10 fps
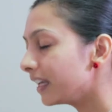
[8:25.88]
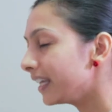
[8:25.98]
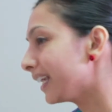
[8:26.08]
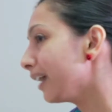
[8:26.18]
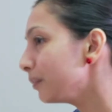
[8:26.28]

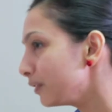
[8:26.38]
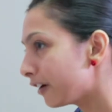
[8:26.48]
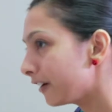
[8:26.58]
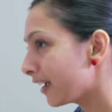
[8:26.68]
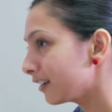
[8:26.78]
It can be
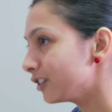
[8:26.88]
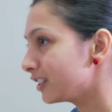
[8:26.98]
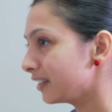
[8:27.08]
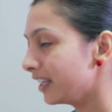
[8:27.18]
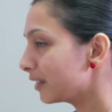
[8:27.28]
very
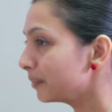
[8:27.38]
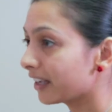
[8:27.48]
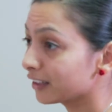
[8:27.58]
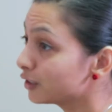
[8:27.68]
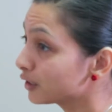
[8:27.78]
anxious. It can be
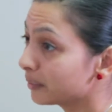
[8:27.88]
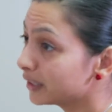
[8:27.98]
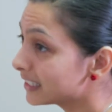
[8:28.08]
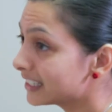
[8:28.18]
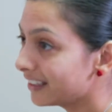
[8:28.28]
anxious
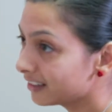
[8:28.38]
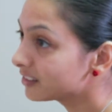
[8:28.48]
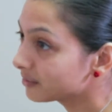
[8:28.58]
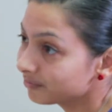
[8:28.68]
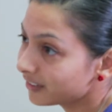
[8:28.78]
coming to see
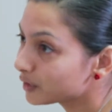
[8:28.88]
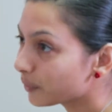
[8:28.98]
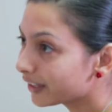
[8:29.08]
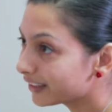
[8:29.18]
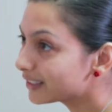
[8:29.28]
us as
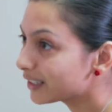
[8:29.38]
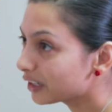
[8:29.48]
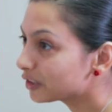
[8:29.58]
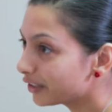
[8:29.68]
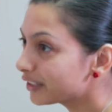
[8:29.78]
well at the
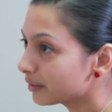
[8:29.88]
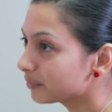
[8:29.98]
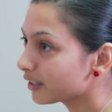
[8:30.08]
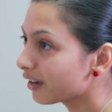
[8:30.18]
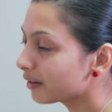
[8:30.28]
surgery
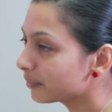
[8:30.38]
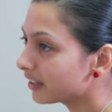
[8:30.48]
sometime,